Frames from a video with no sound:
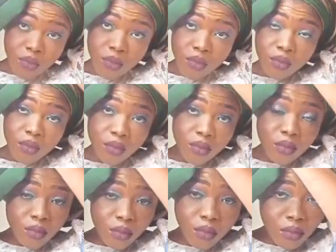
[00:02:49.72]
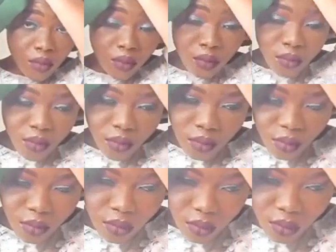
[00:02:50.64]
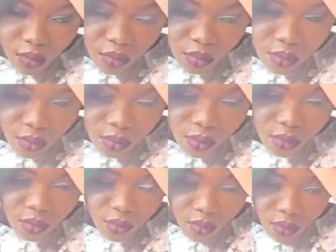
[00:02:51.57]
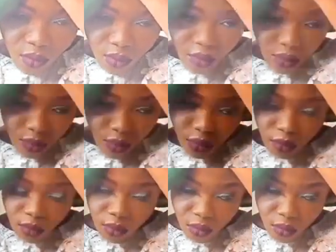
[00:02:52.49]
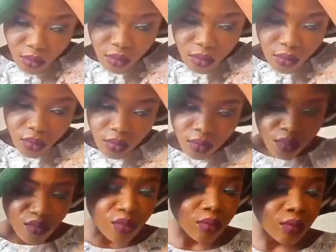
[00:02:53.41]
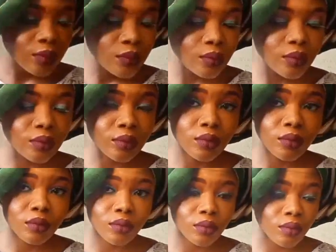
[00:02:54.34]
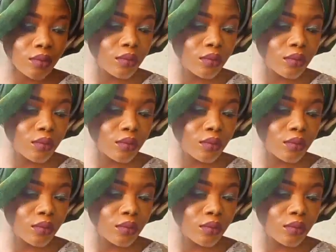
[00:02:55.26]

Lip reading: [no speech]